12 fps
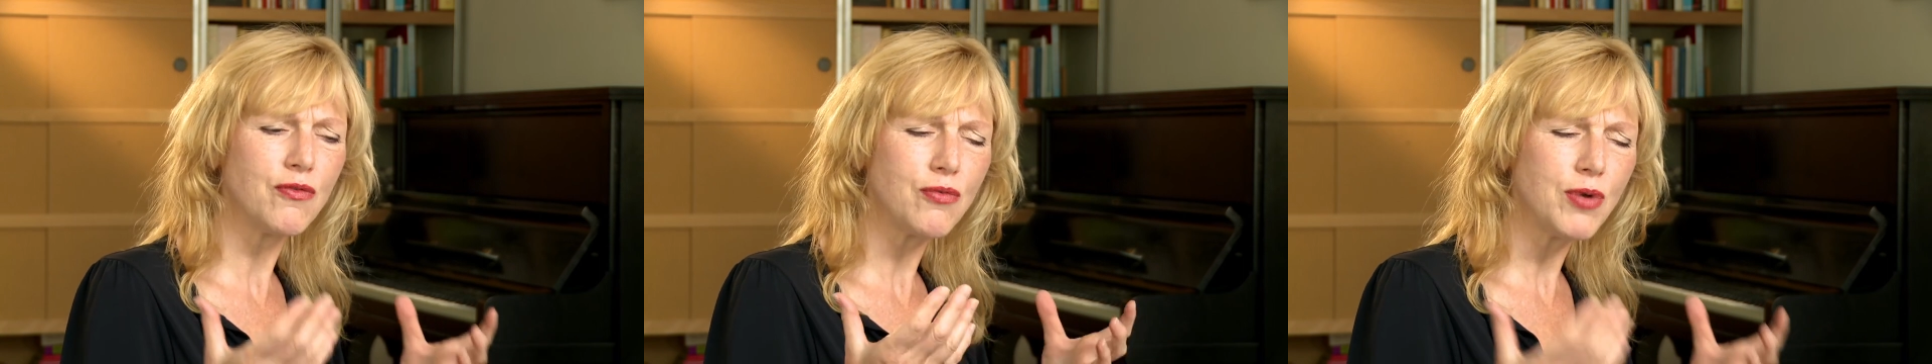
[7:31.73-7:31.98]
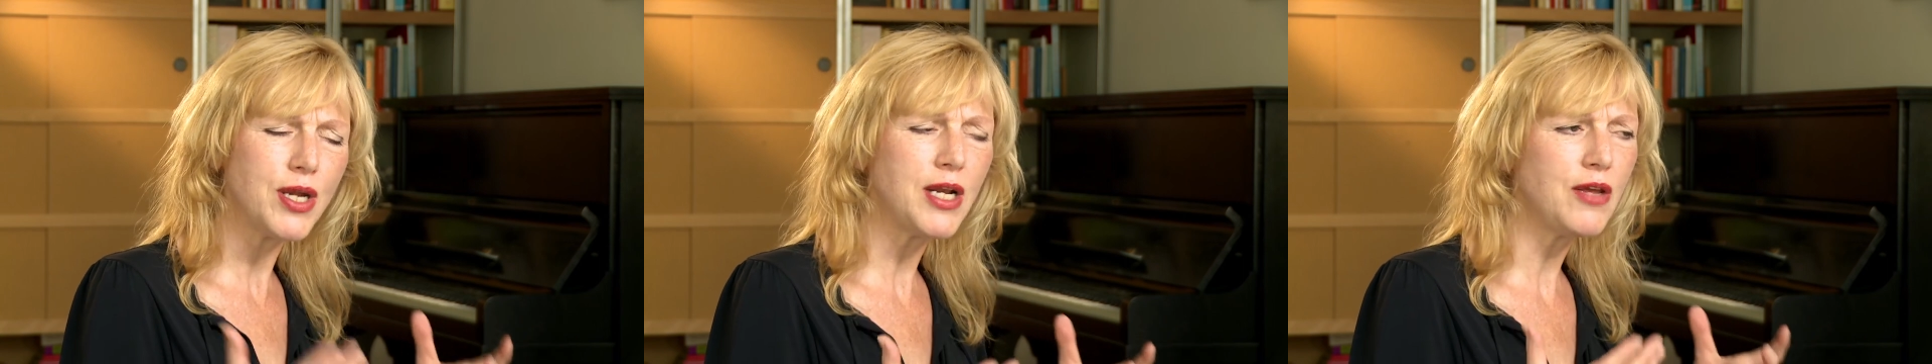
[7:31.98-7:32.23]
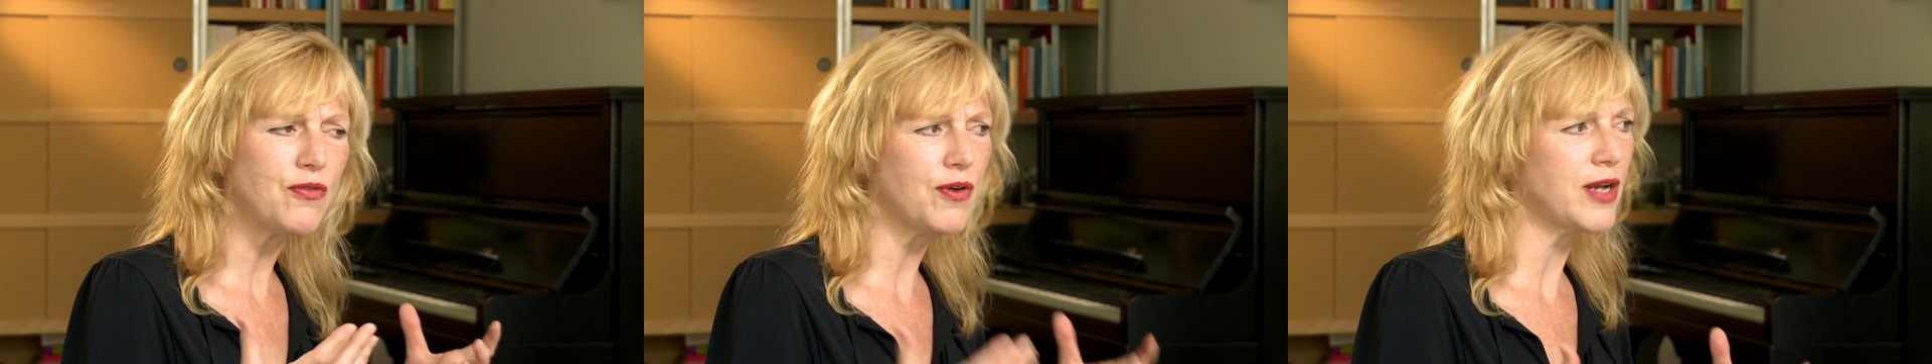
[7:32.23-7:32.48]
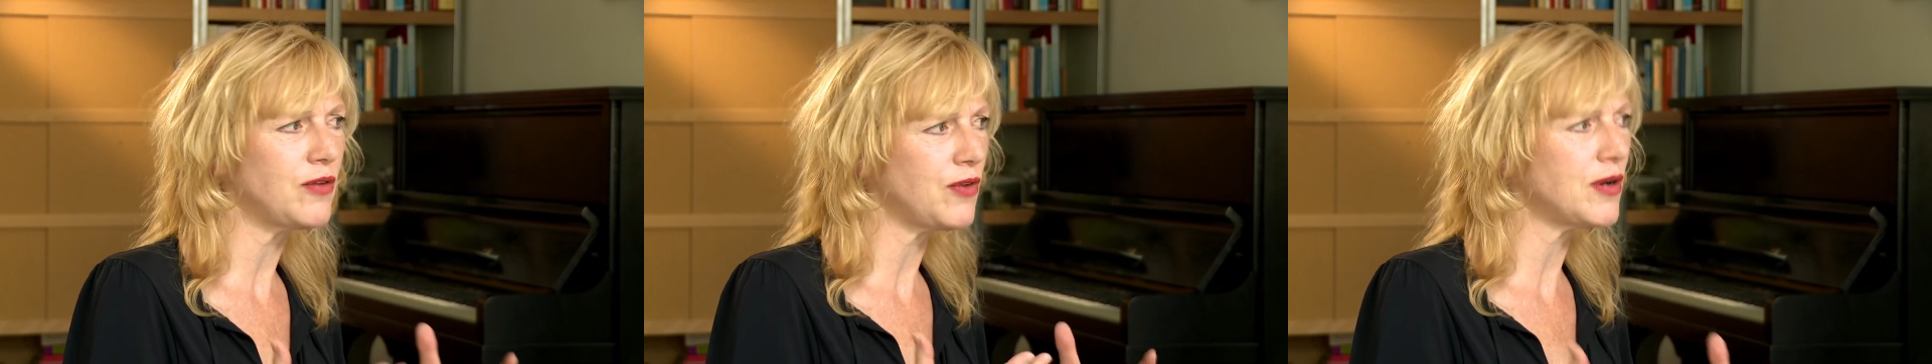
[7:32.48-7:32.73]
really
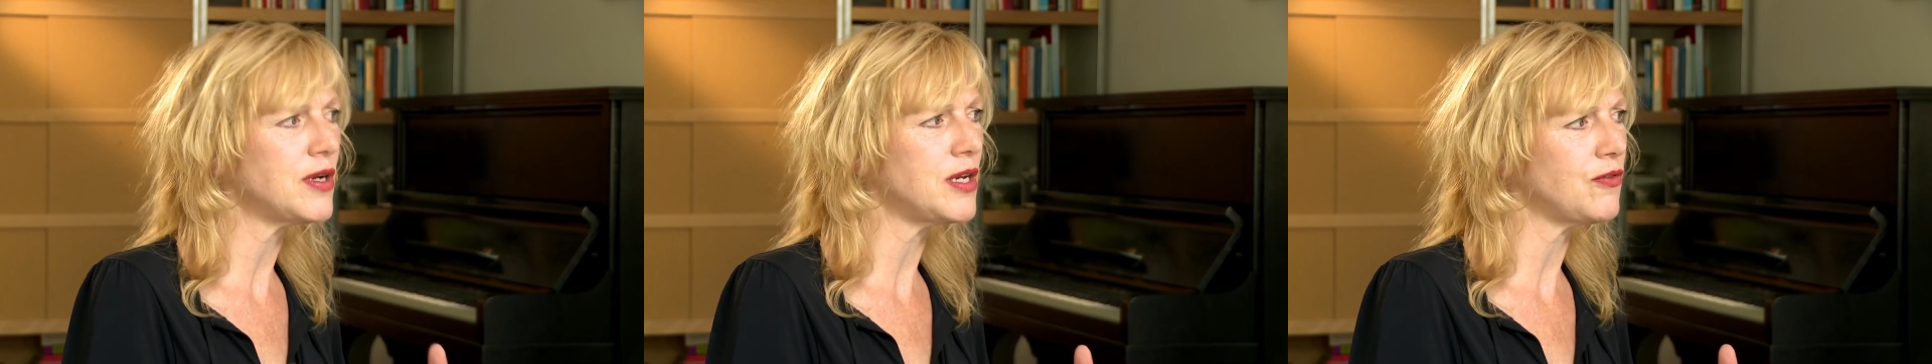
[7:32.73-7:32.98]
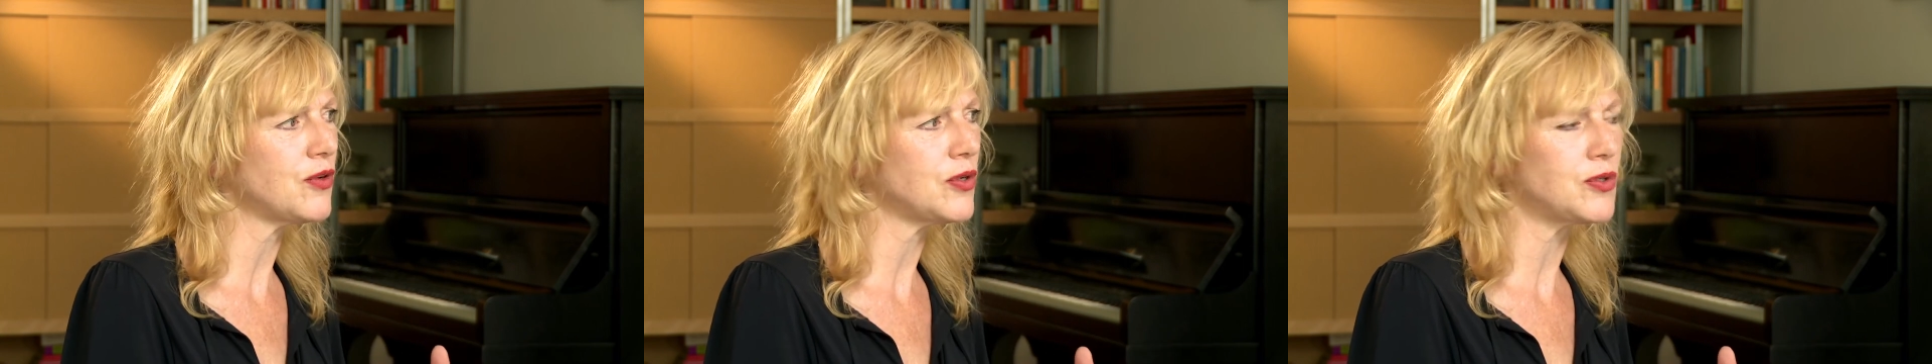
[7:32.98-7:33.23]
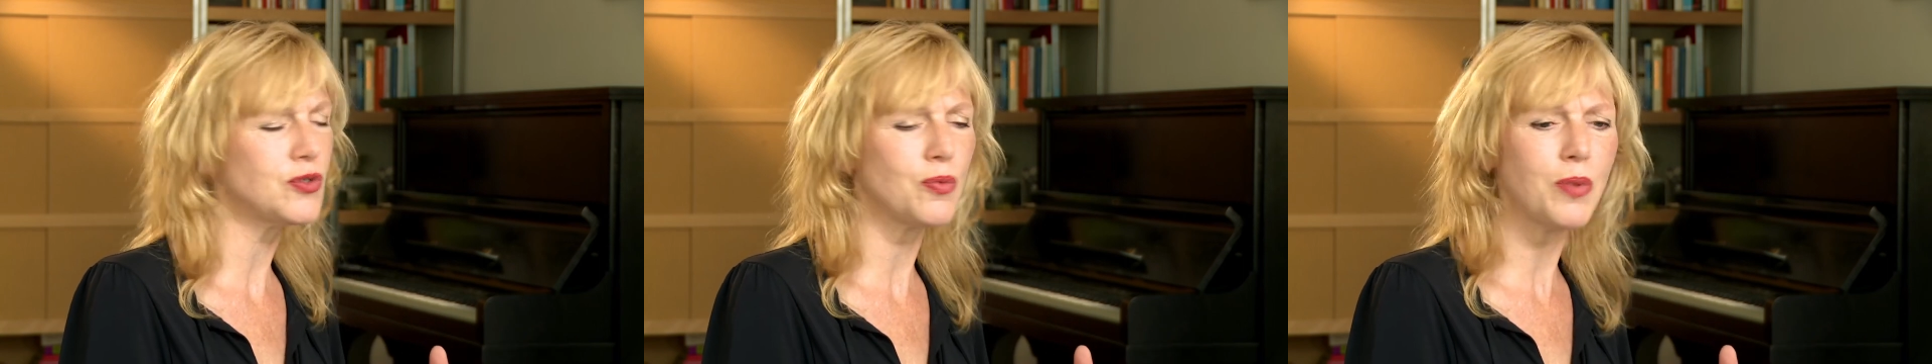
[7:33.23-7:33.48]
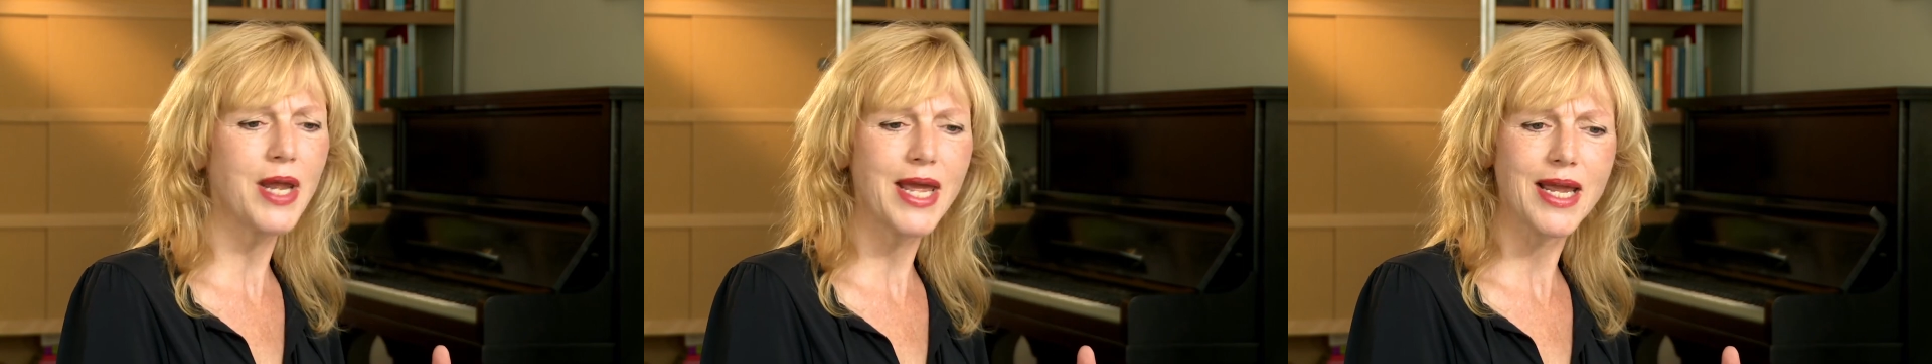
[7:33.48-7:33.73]
find very difficult to
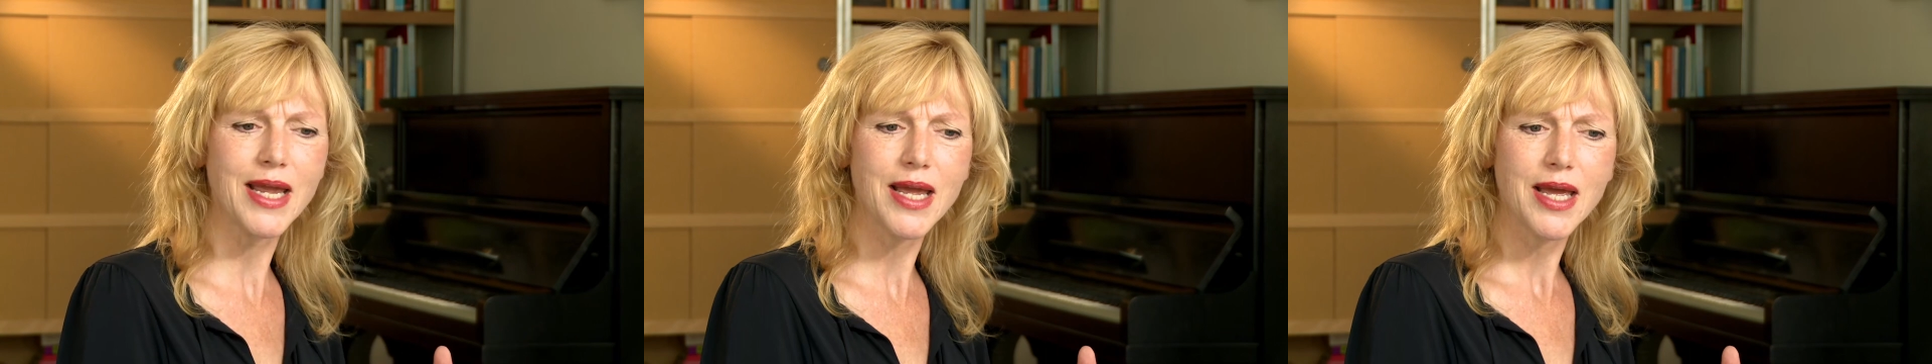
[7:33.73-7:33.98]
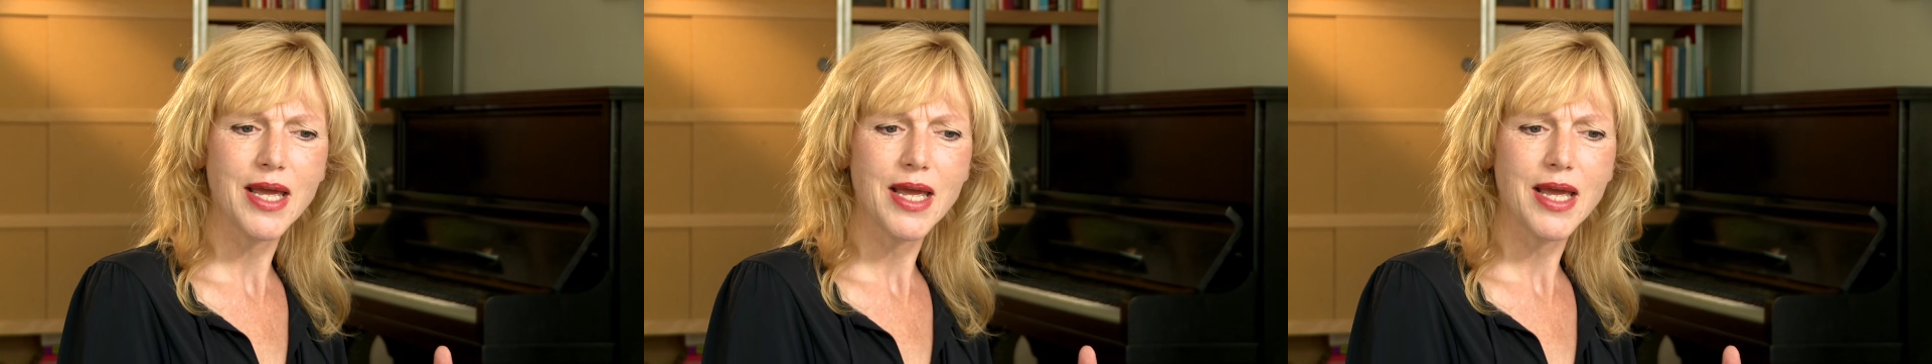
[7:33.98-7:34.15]
play.